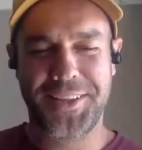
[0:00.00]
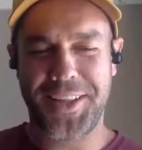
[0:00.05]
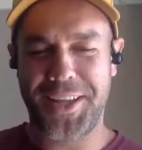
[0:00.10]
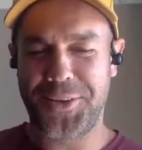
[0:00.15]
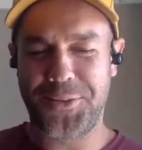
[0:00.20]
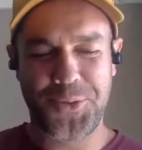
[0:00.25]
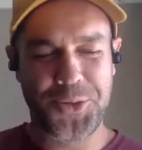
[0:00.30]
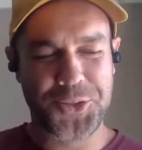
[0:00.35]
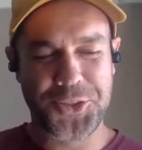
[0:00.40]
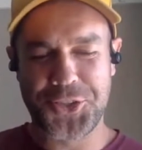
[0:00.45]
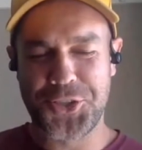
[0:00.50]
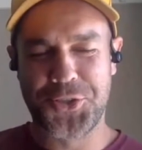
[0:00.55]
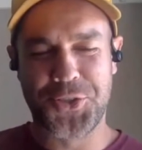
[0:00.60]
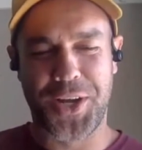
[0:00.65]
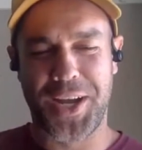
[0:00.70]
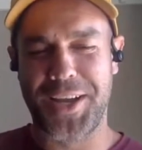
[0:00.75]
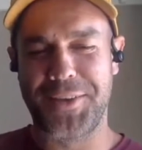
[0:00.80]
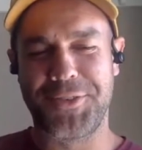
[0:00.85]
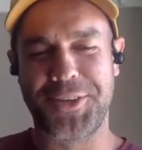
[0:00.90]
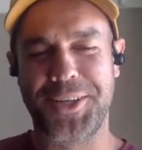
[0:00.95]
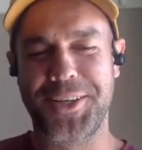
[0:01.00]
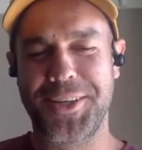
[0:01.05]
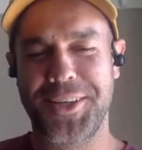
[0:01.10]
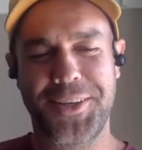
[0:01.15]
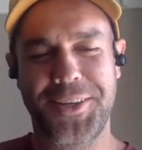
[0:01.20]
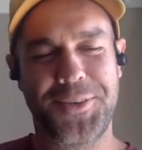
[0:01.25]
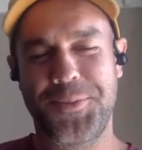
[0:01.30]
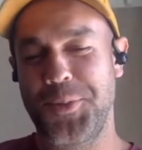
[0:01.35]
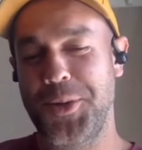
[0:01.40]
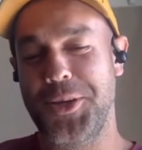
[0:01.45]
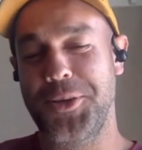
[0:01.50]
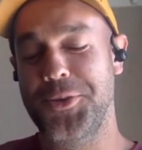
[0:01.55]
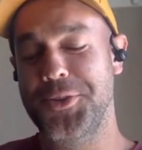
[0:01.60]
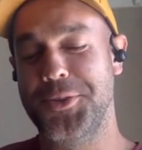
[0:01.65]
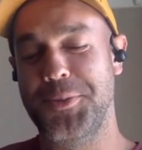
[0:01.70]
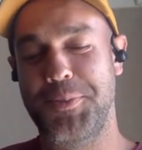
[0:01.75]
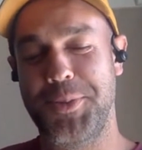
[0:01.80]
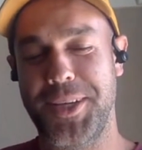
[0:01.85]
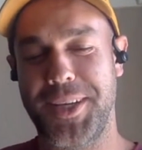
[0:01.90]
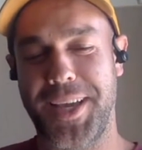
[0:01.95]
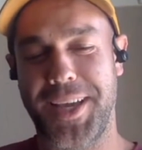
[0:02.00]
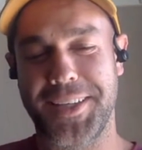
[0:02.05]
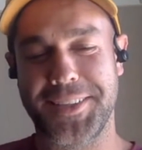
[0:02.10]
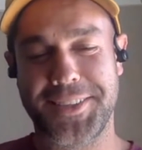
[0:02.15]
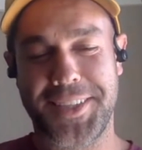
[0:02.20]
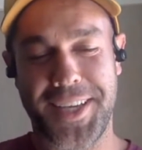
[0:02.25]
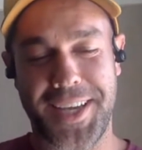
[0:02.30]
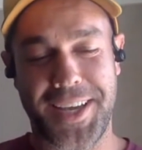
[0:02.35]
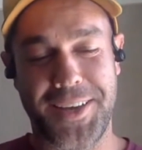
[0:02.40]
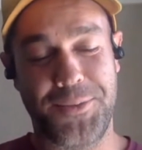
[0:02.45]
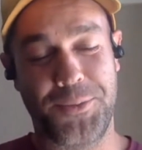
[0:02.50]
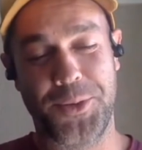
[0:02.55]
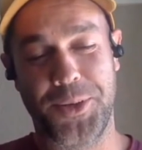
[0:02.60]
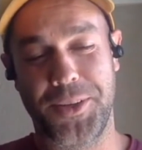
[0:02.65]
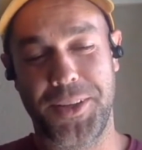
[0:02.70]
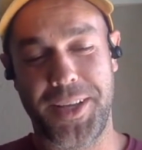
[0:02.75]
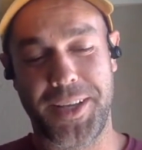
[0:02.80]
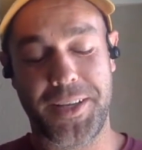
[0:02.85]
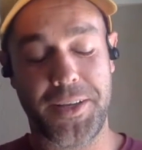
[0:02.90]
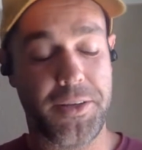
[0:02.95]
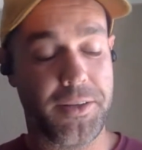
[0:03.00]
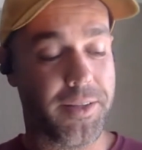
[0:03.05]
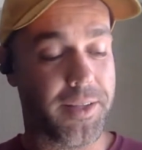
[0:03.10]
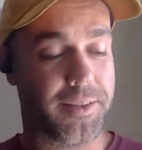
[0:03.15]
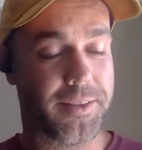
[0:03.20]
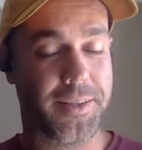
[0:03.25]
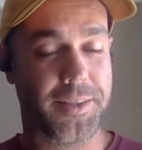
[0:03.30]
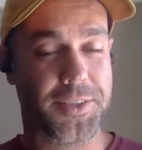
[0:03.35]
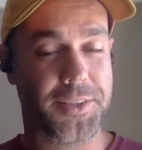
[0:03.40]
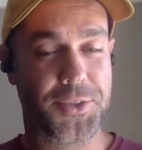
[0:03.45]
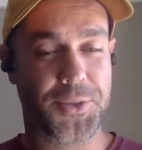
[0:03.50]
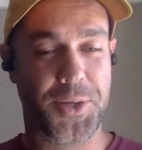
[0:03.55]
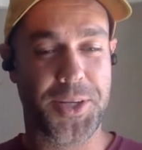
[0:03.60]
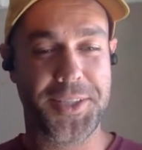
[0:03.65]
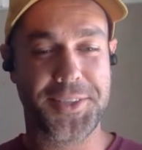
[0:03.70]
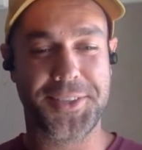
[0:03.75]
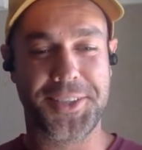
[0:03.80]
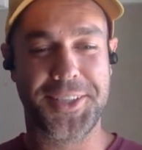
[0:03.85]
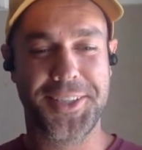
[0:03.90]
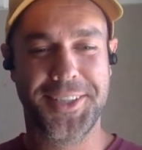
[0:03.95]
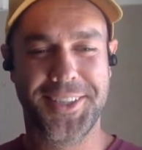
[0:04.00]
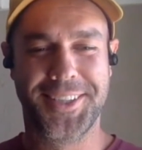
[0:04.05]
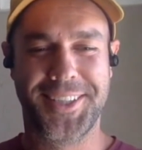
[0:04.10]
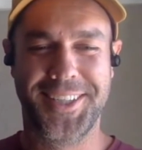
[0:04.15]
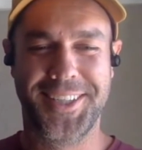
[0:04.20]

Like we were just driving, but it was a big ass cat, and we were like, "Oh, that thing's crazy."